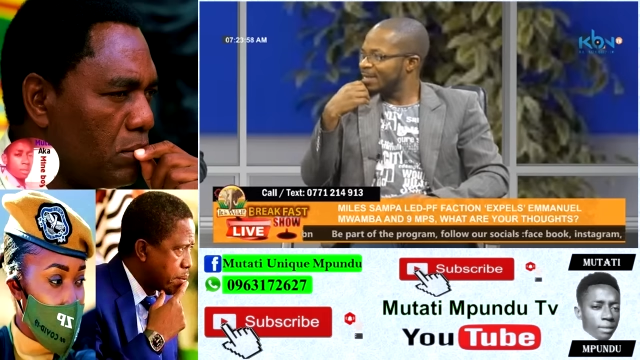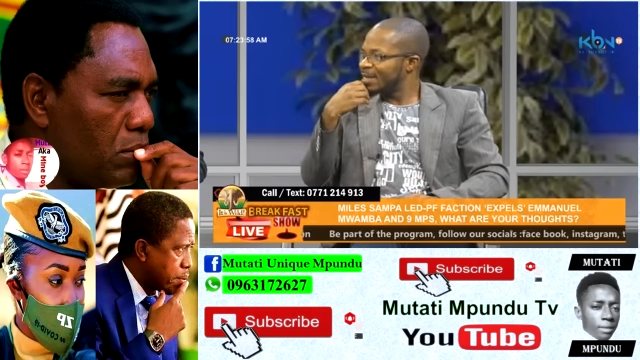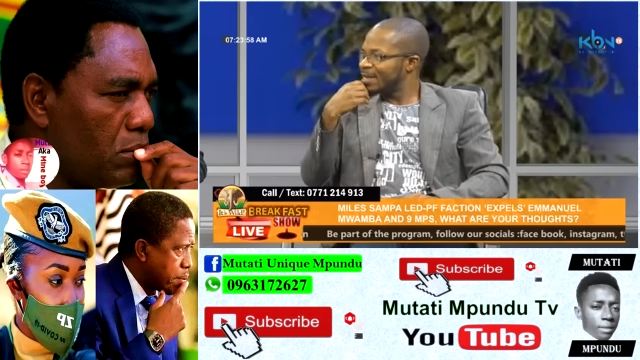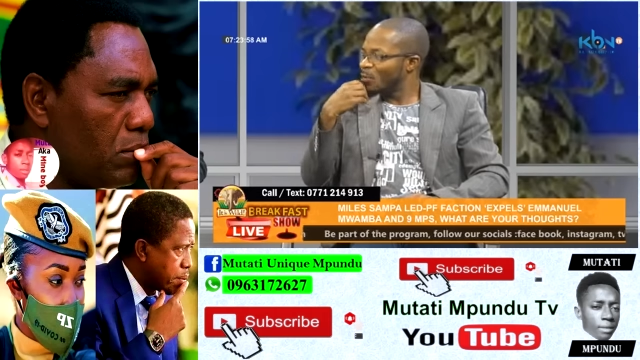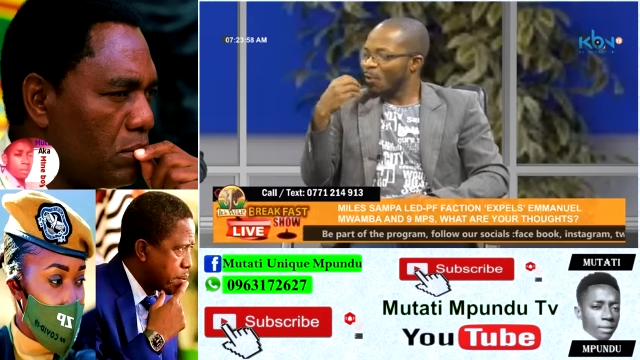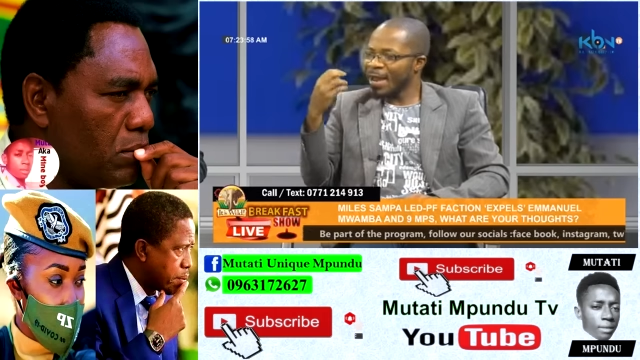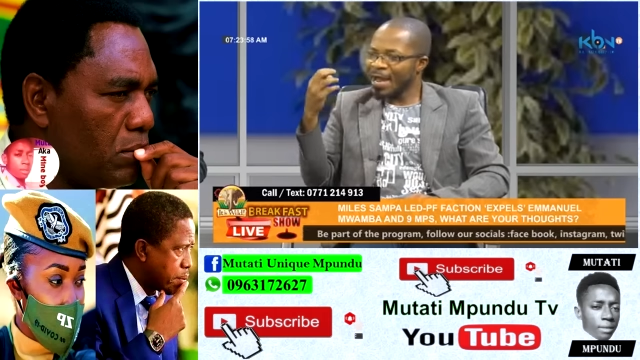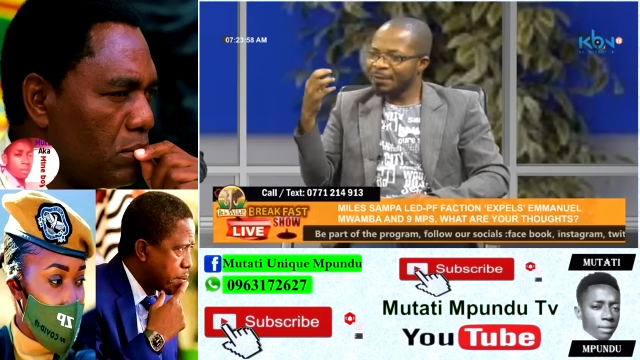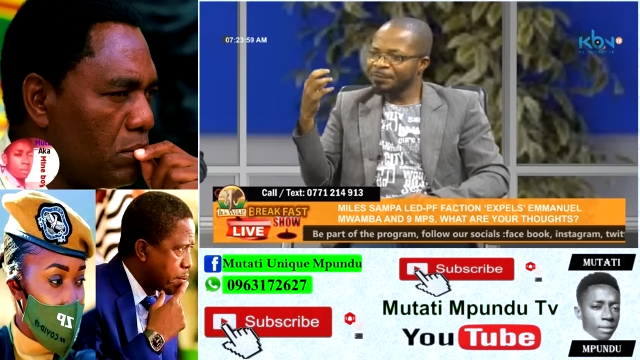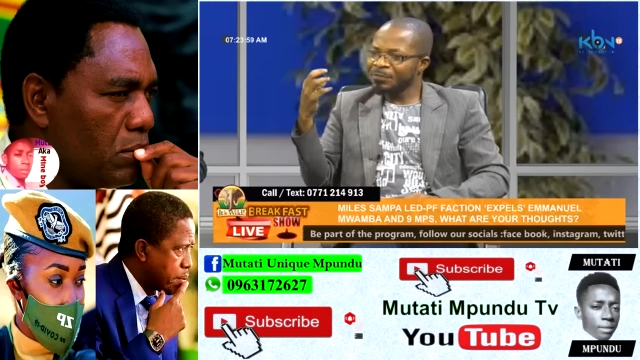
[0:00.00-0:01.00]

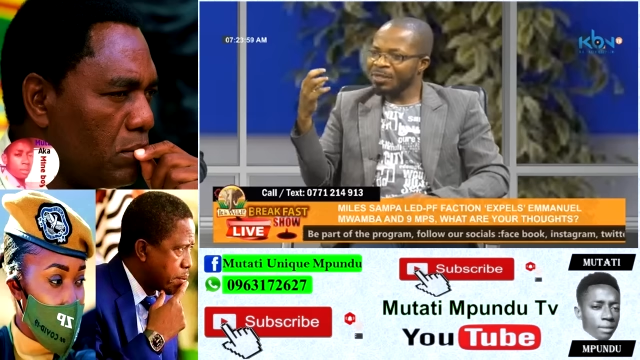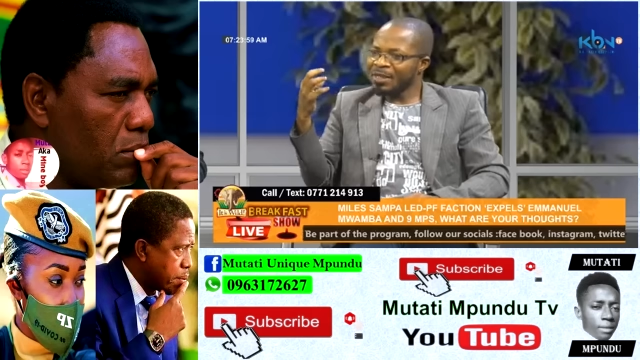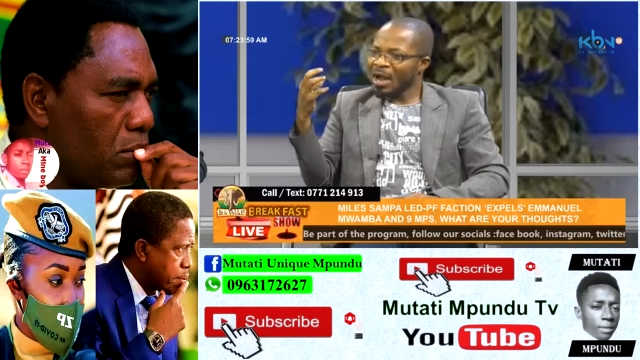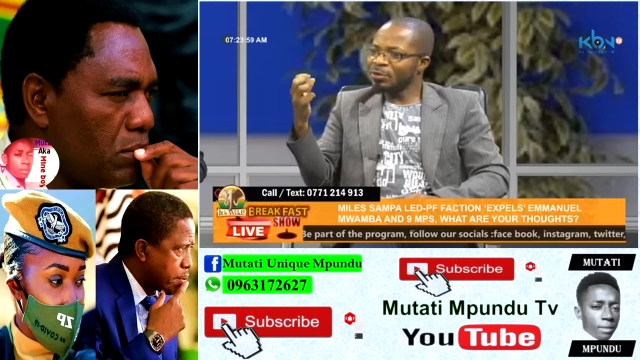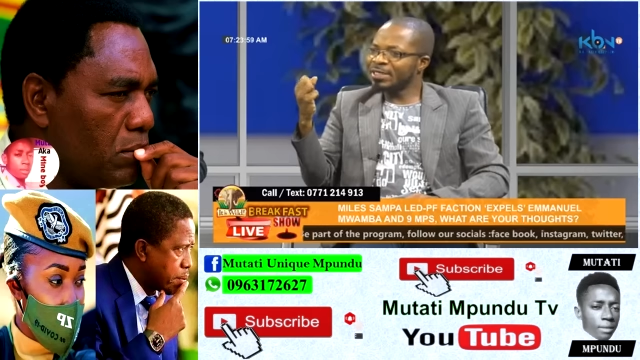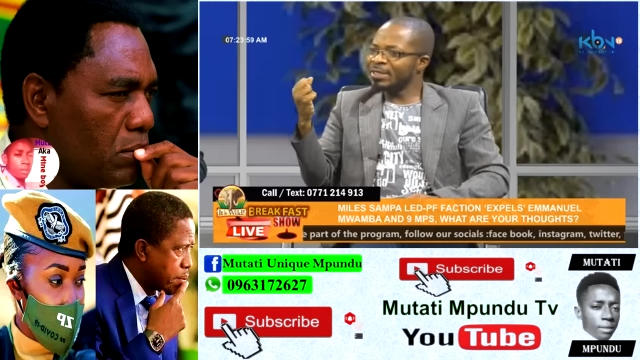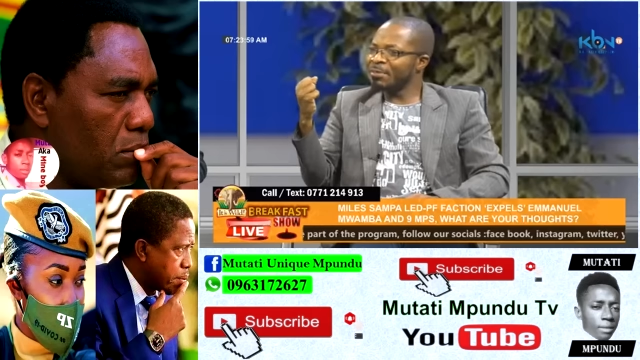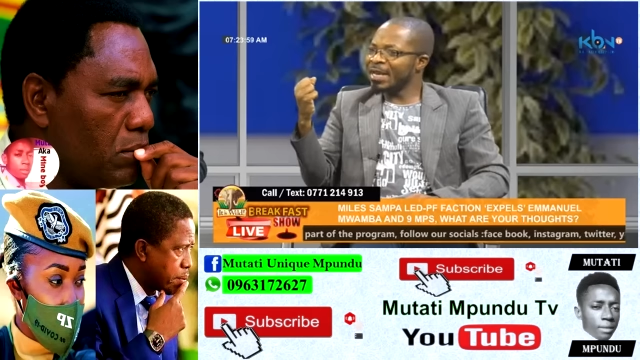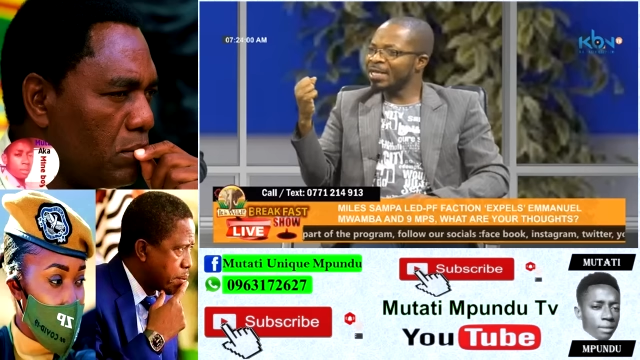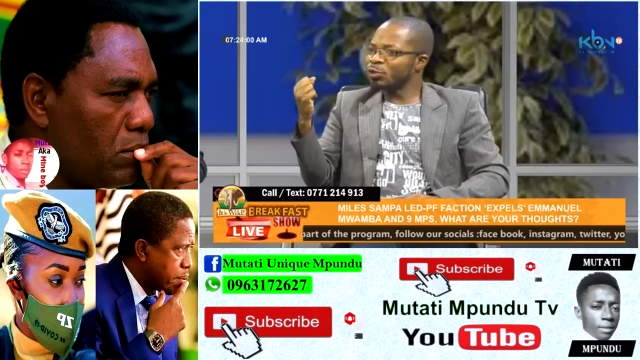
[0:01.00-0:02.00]
Speaker 1: Where, how did he
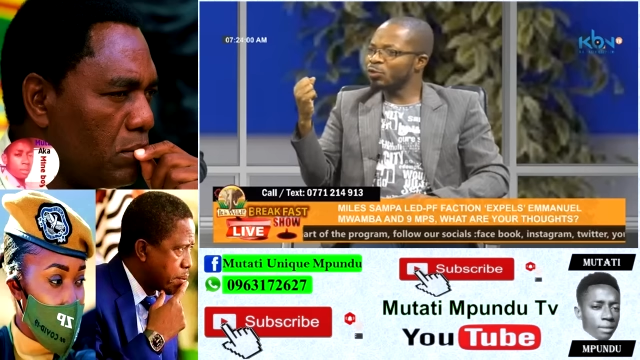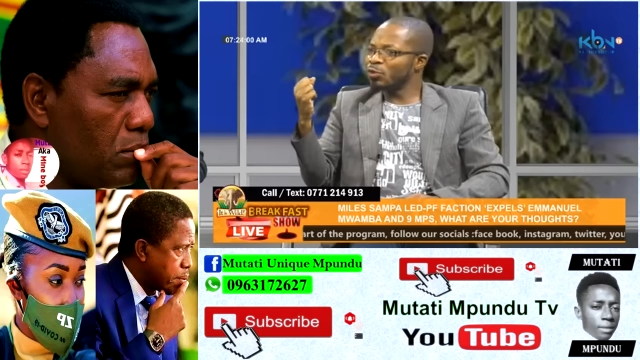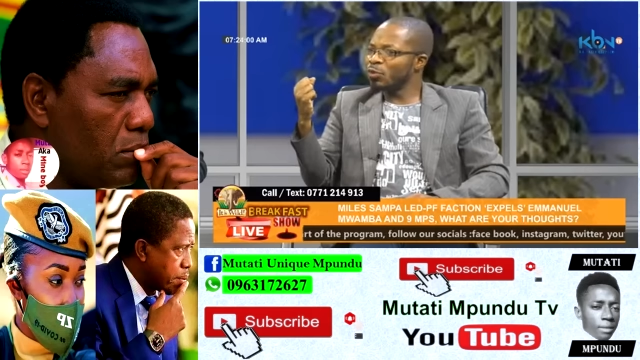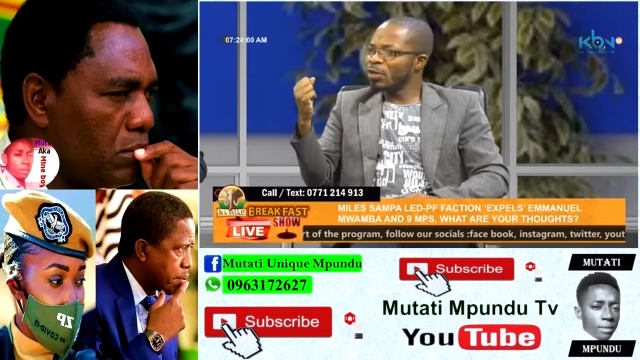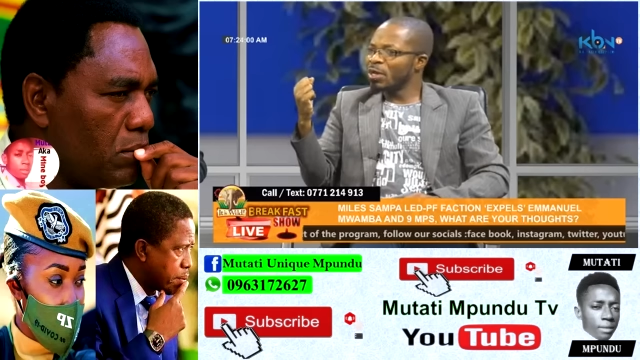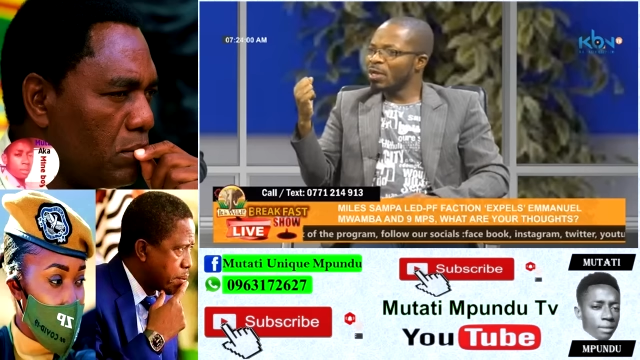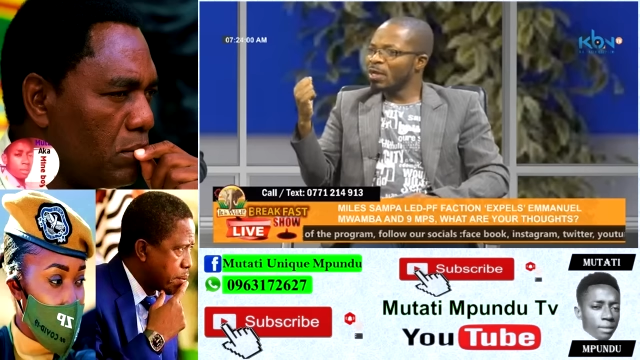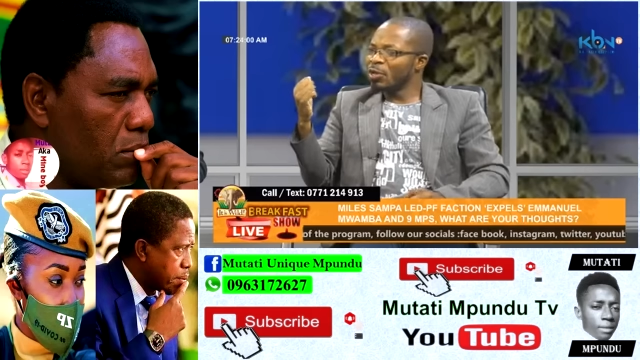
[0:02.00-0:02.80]
manage to,